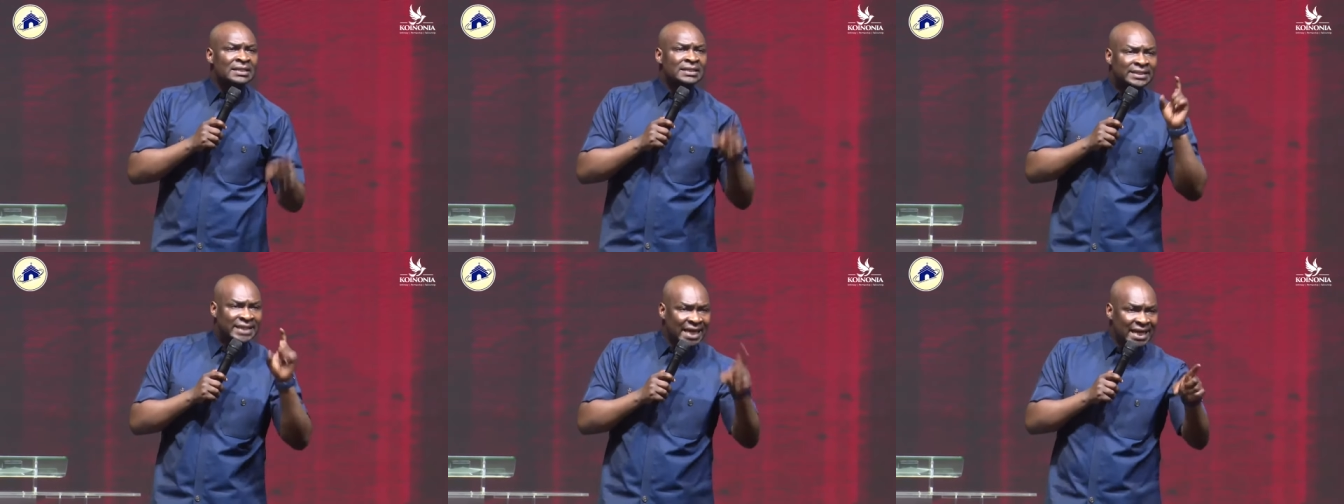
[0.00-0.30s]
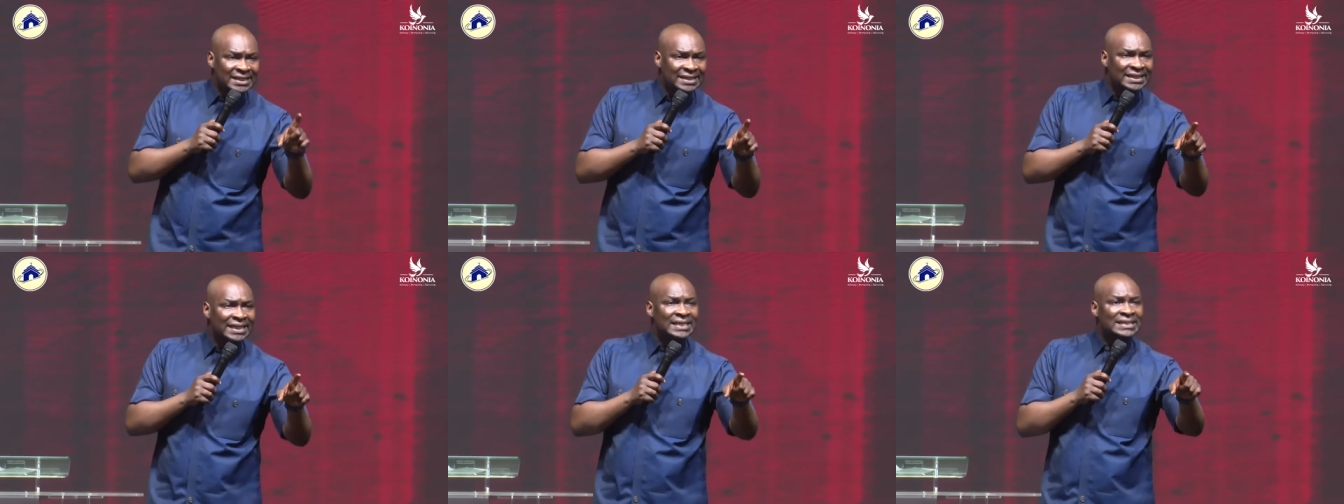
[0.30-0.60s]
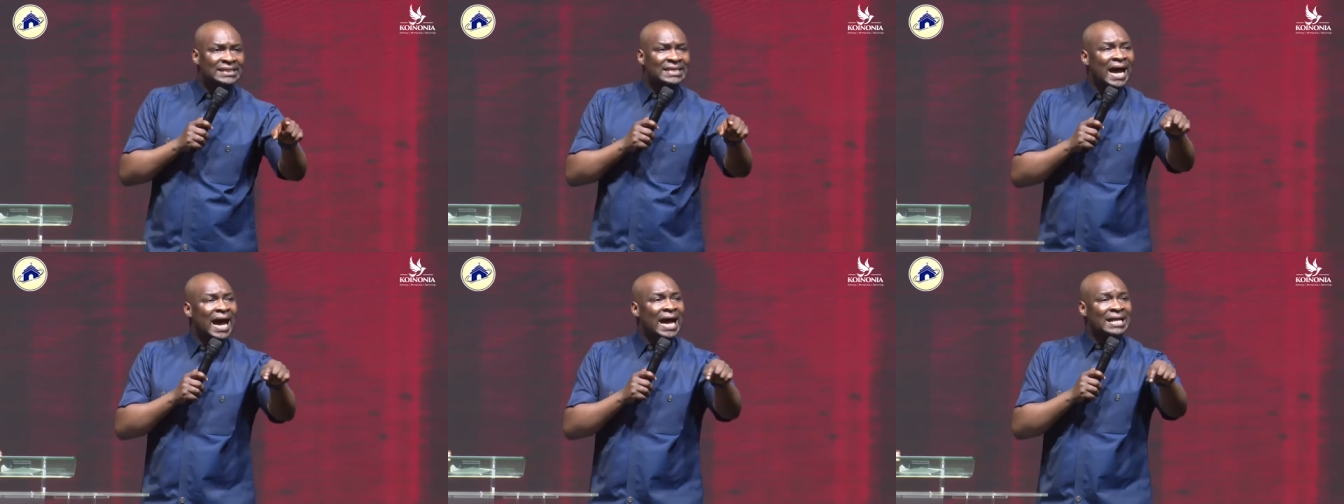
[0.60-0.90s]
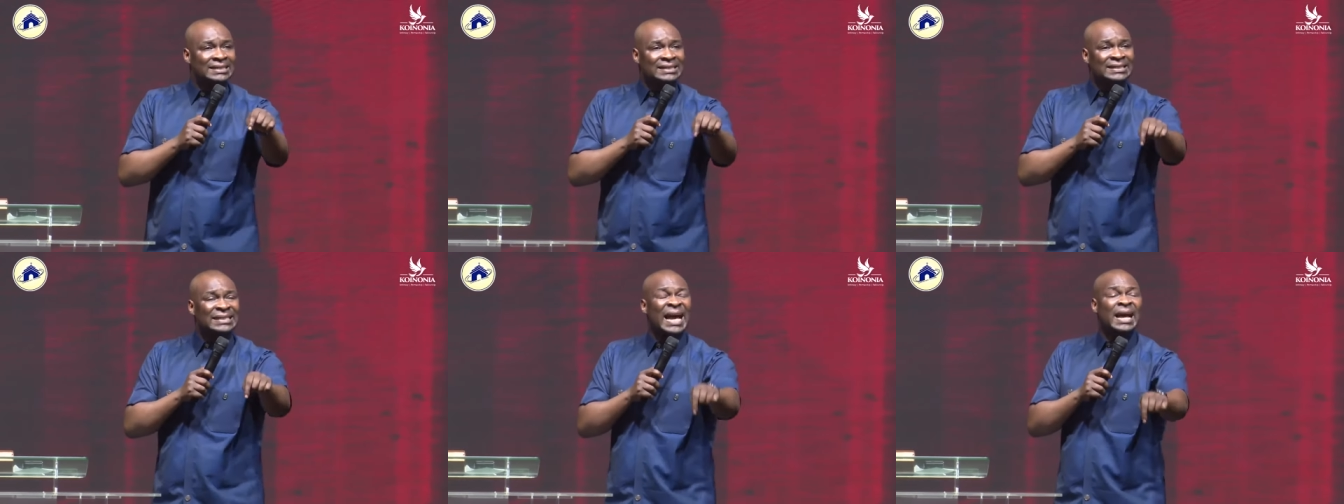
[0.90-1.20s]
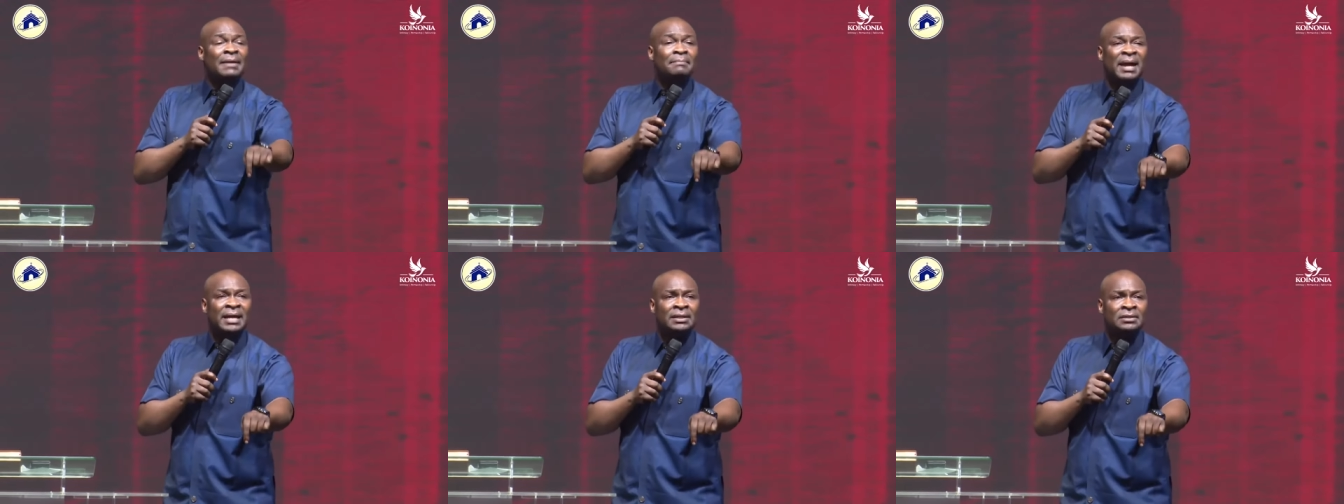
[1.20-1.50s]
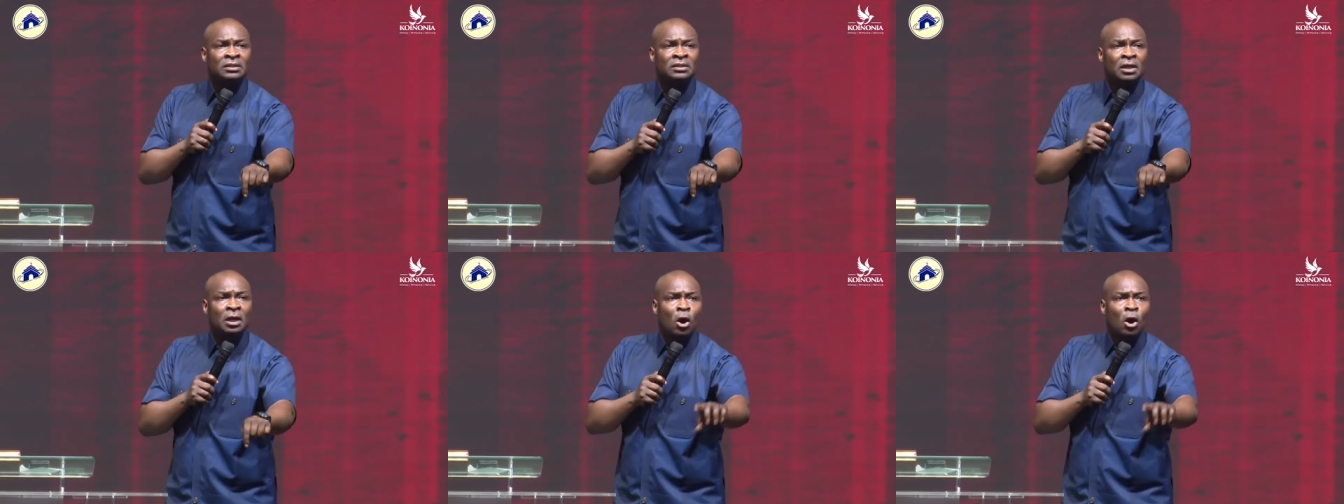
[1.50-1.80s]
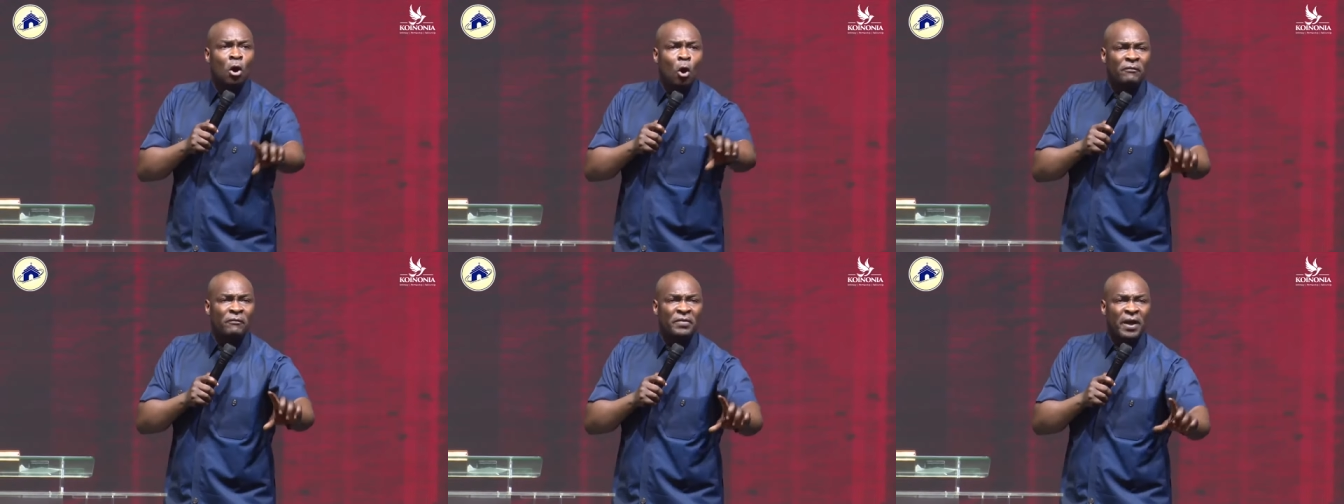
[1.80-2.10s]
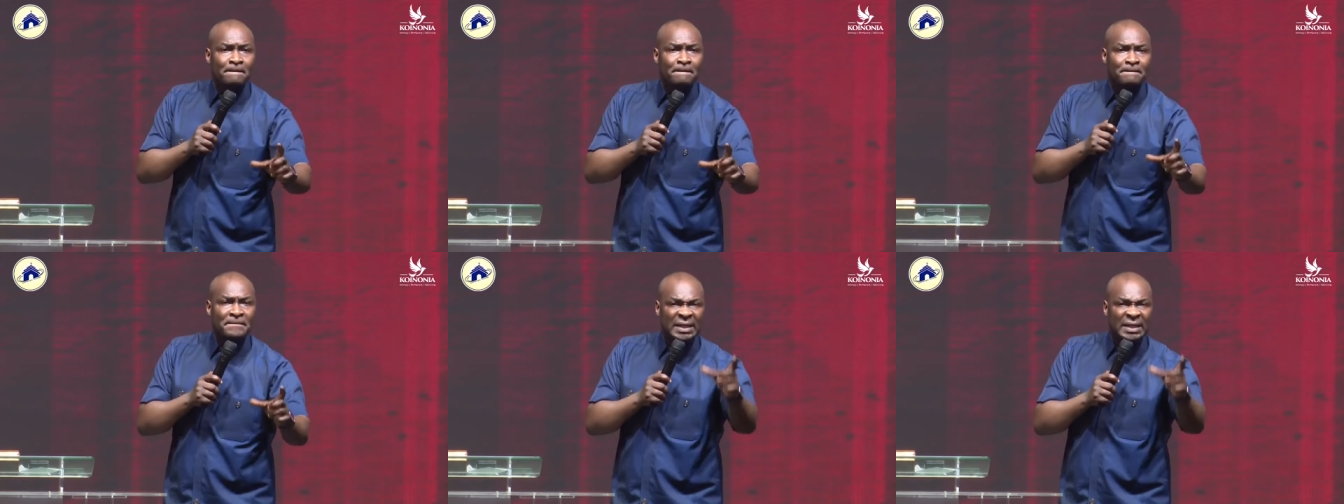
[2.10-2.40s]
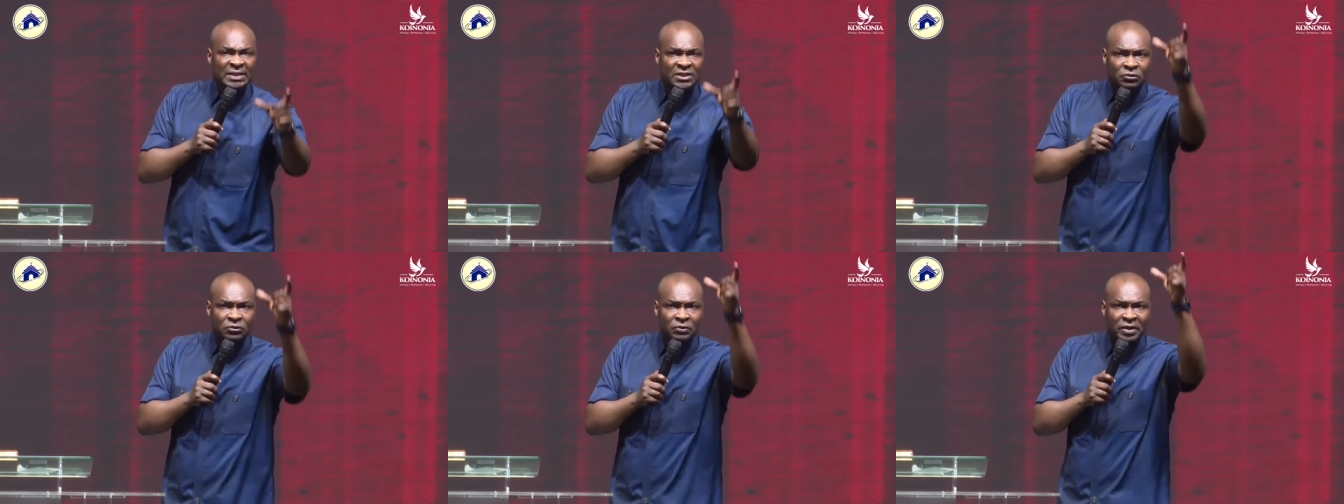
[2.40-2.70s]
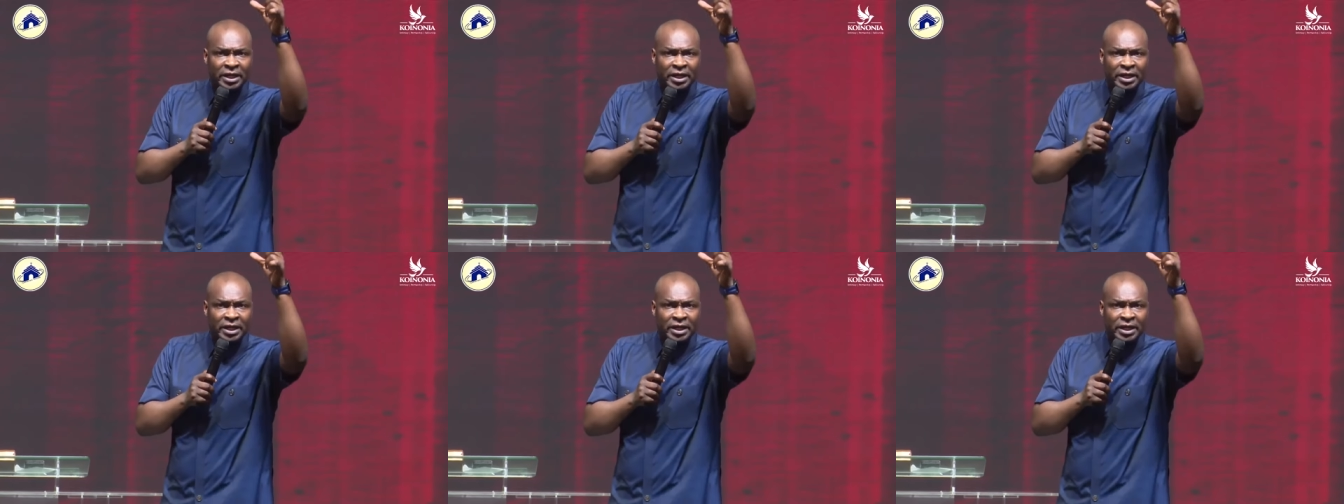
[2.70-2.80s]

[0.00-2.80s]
This is the assignment of a mystery